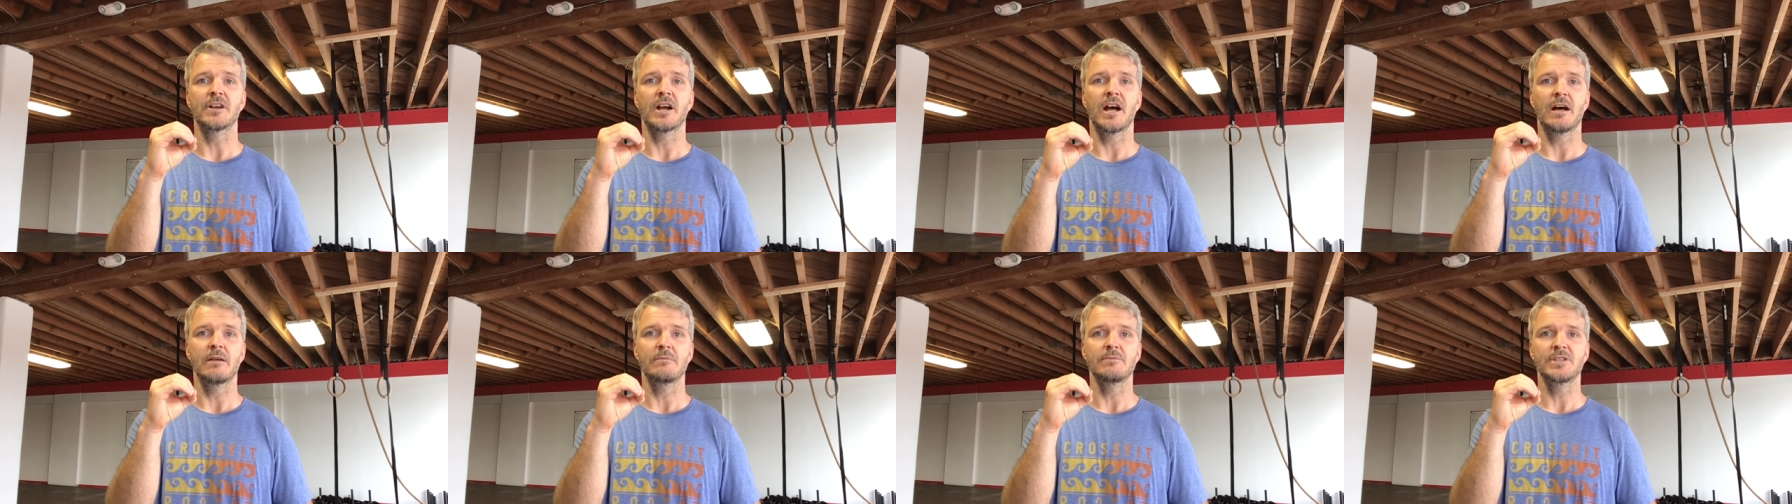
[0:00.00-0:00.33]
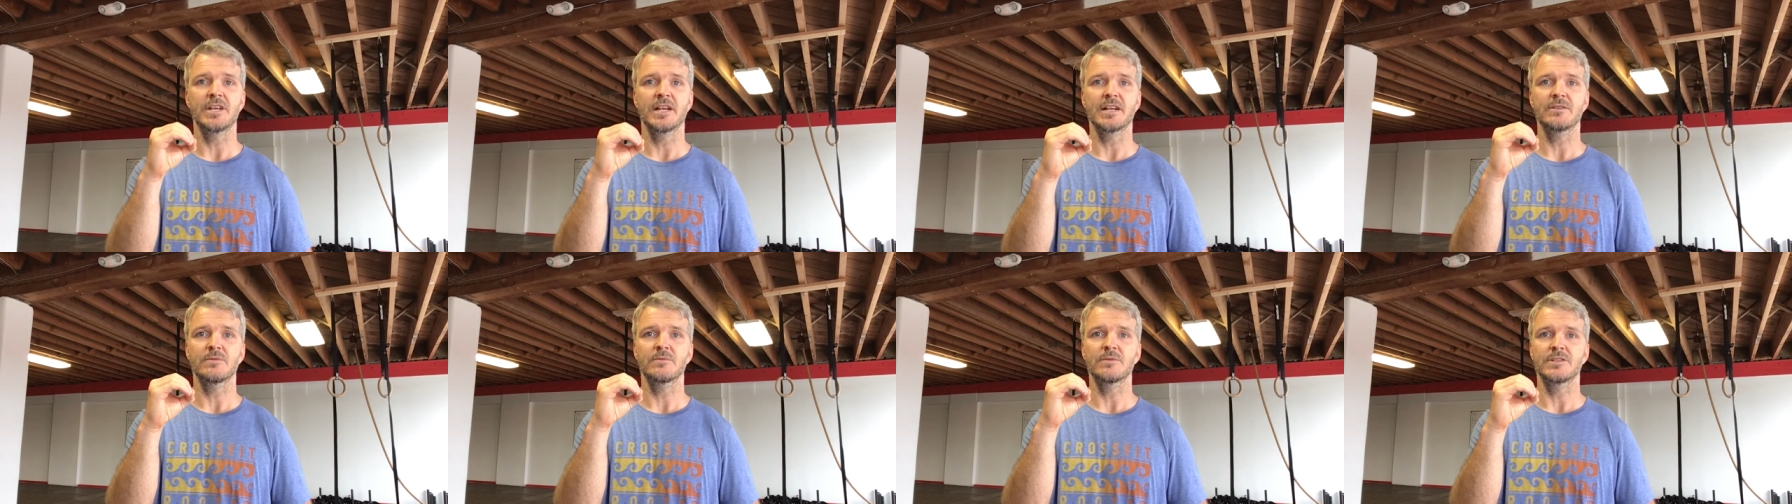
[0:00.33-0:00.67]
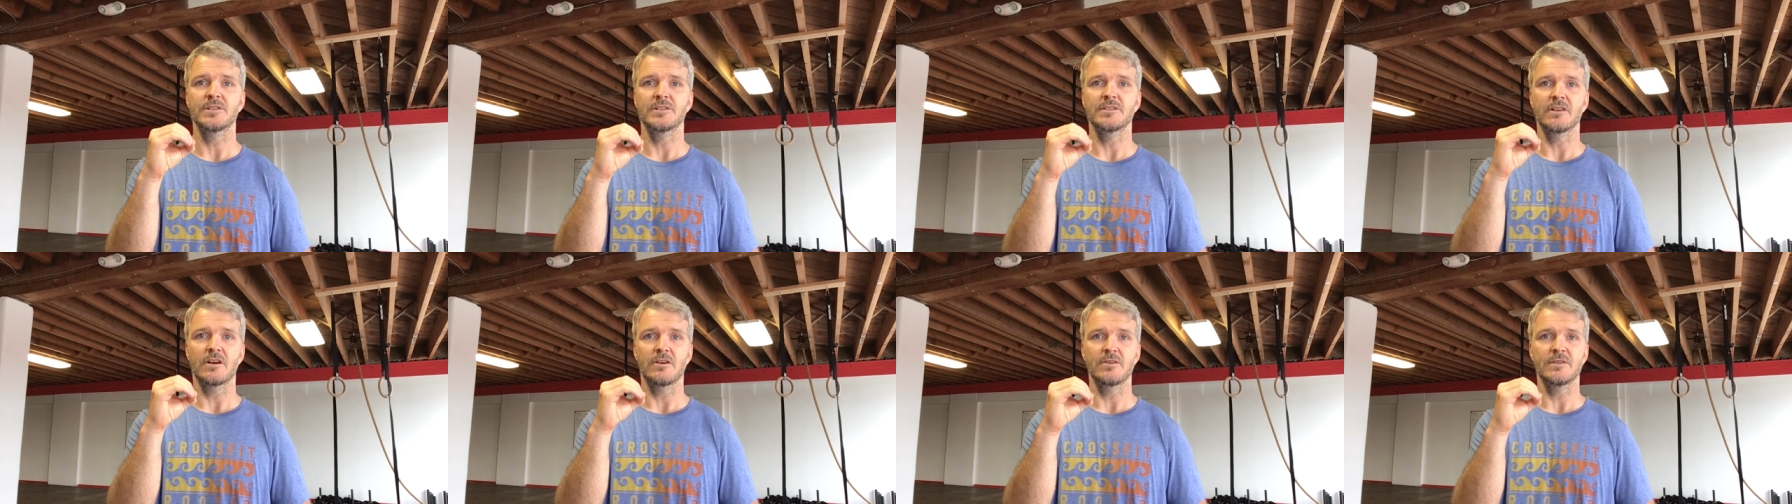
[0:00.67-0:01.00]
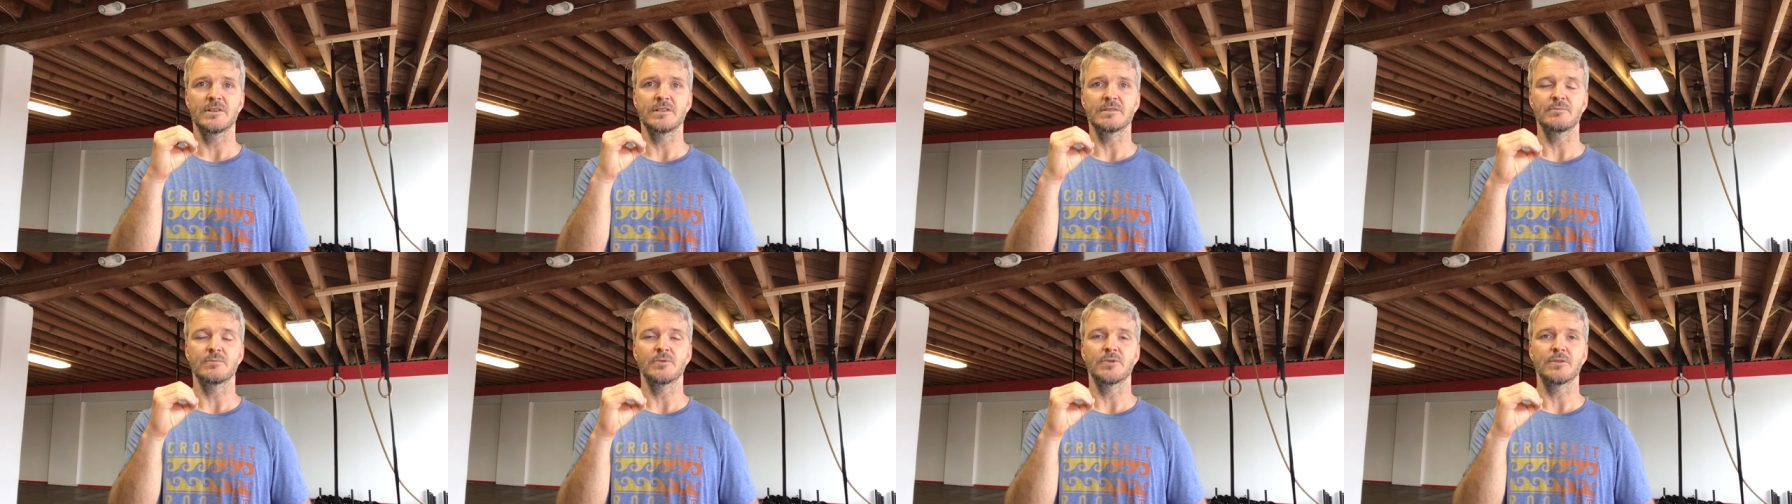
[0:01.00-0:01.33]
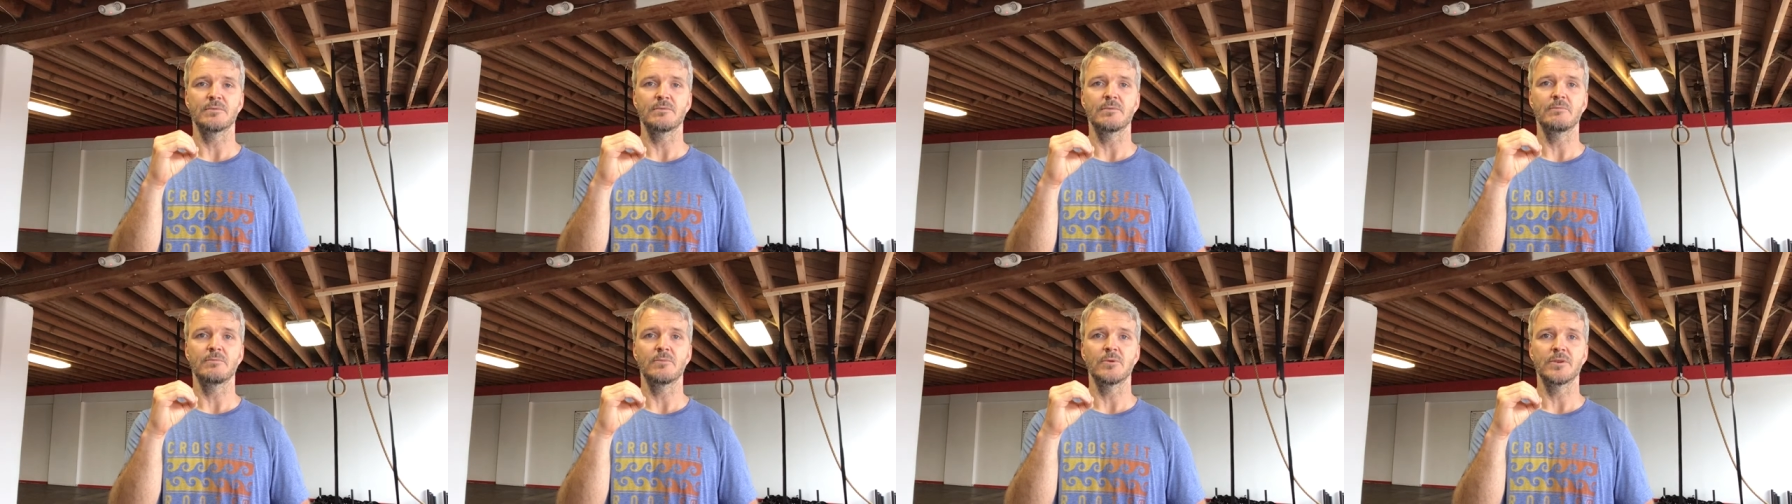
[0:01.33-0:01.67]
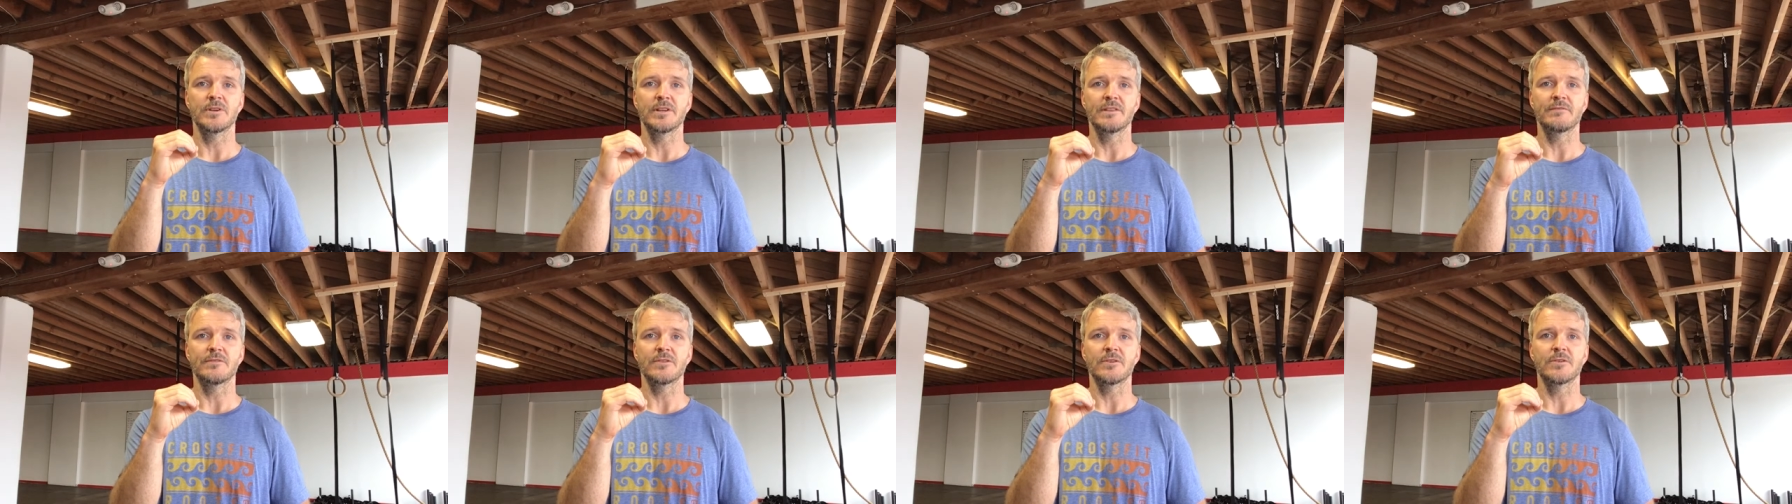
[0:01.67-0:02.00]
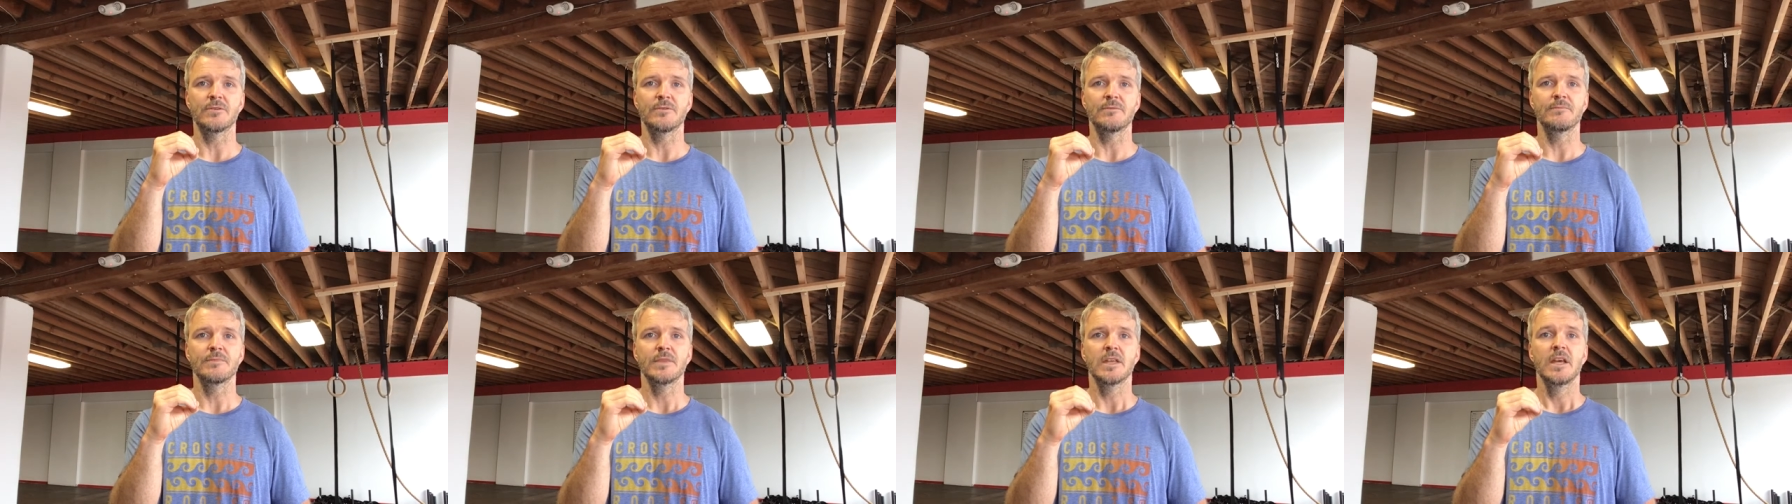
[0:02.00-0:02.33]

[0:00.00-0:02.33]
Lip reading: object, which is always more difficult.